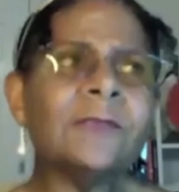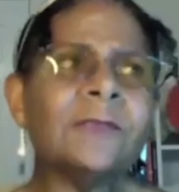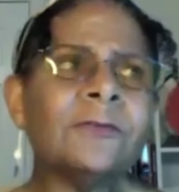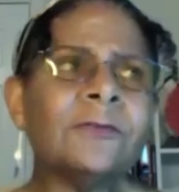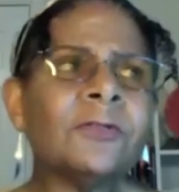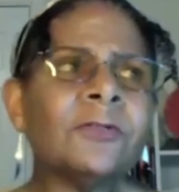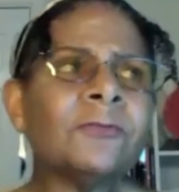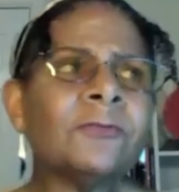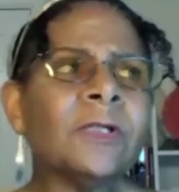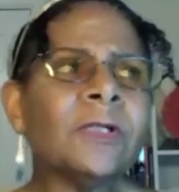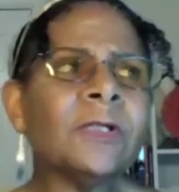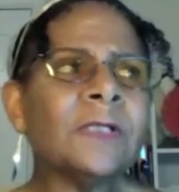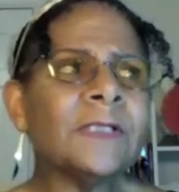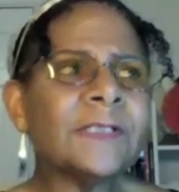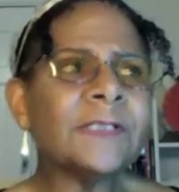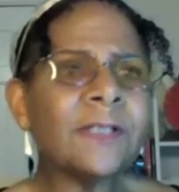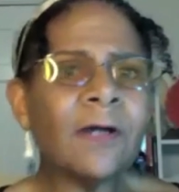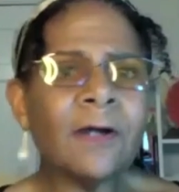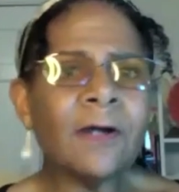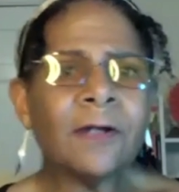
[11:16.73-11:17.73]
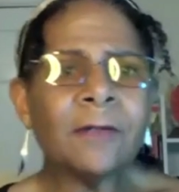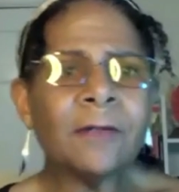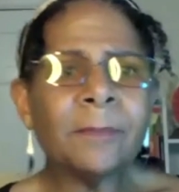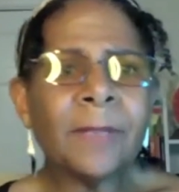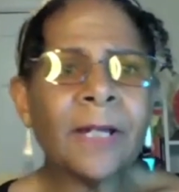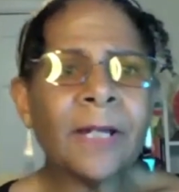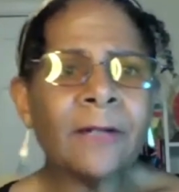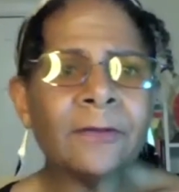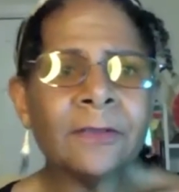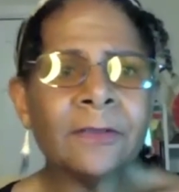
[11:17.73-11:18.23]
to really talk
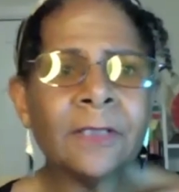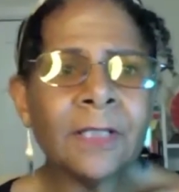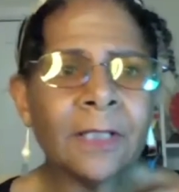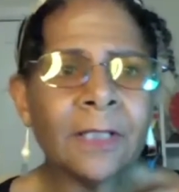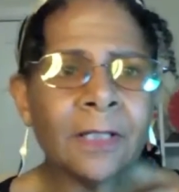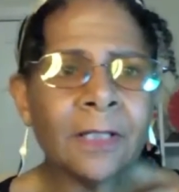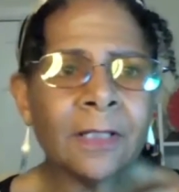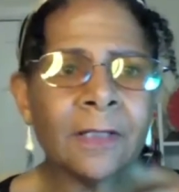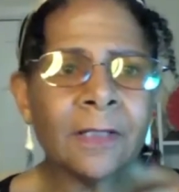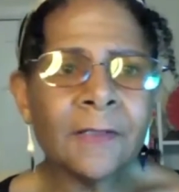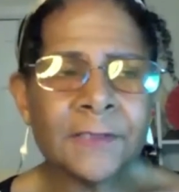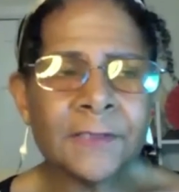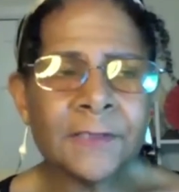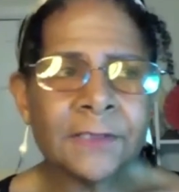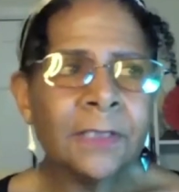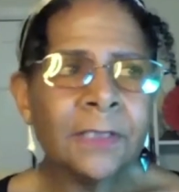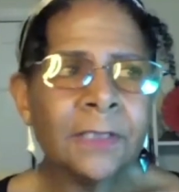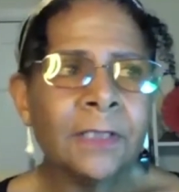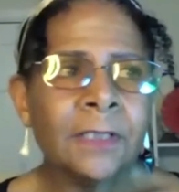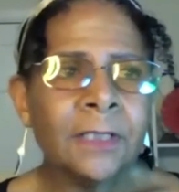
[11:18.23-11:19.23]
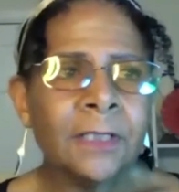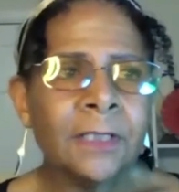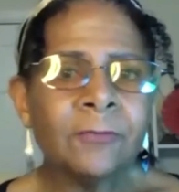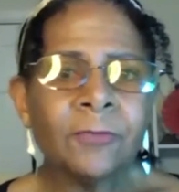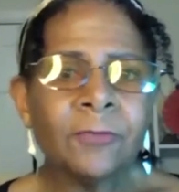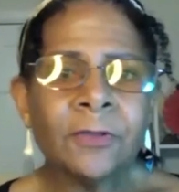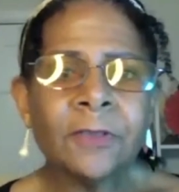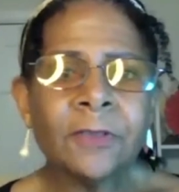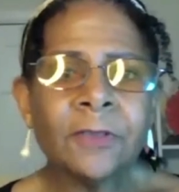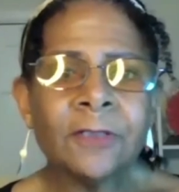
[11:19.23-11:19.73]
about it as he
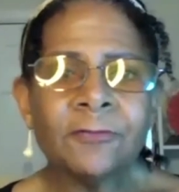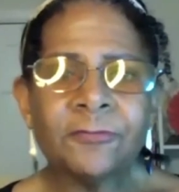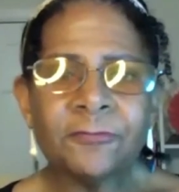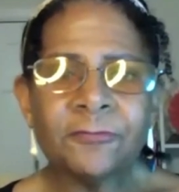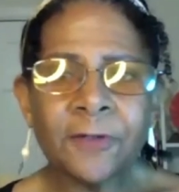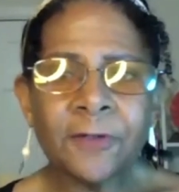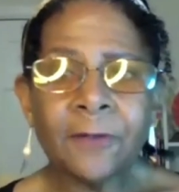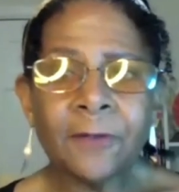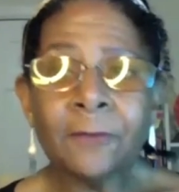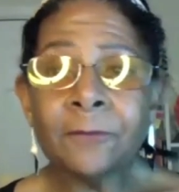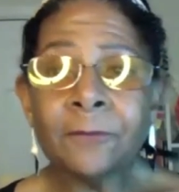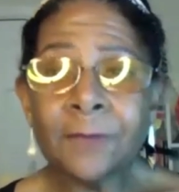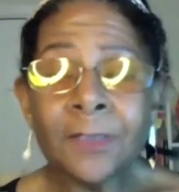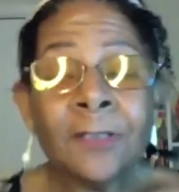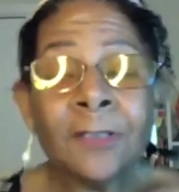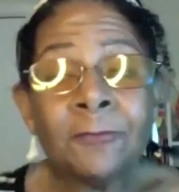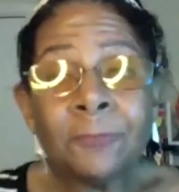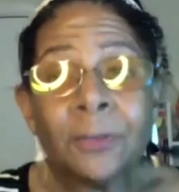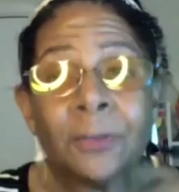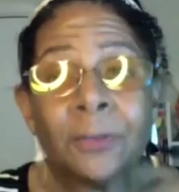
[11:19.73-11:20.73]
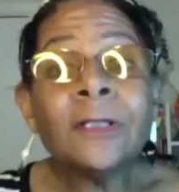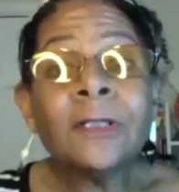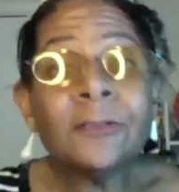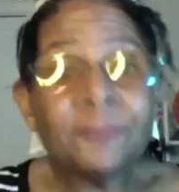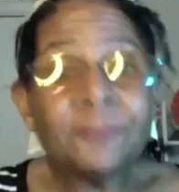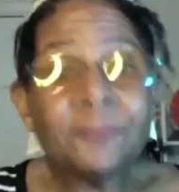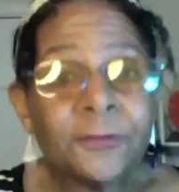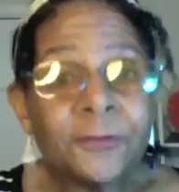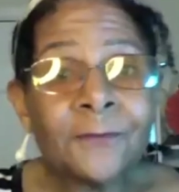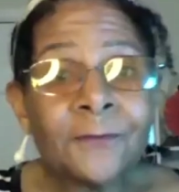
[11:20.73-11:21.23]
really
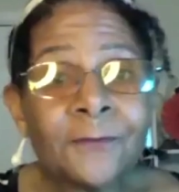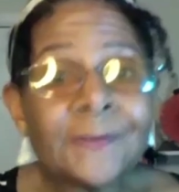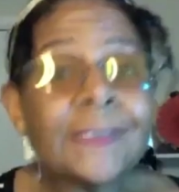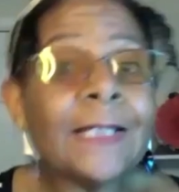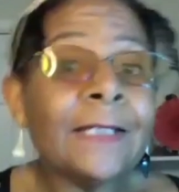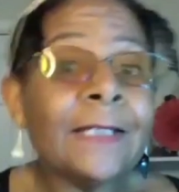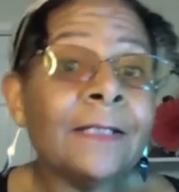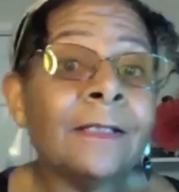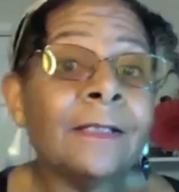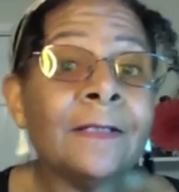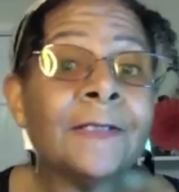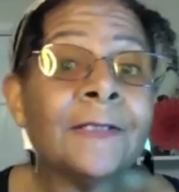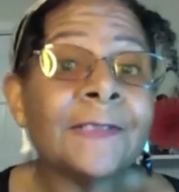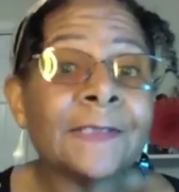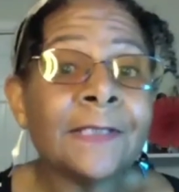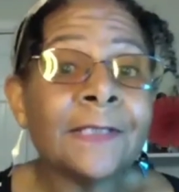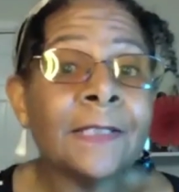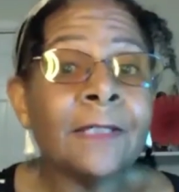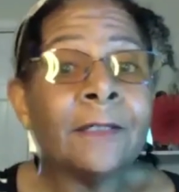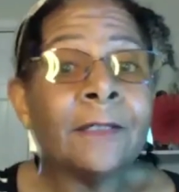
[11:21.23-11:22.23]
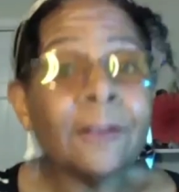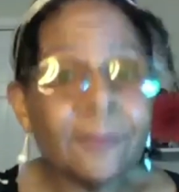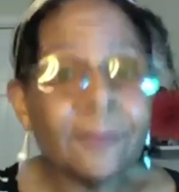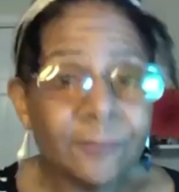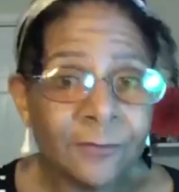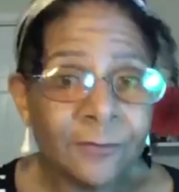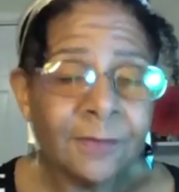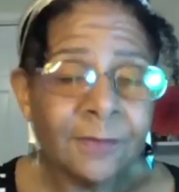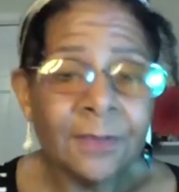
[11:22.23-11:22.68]
feels that it is a gift,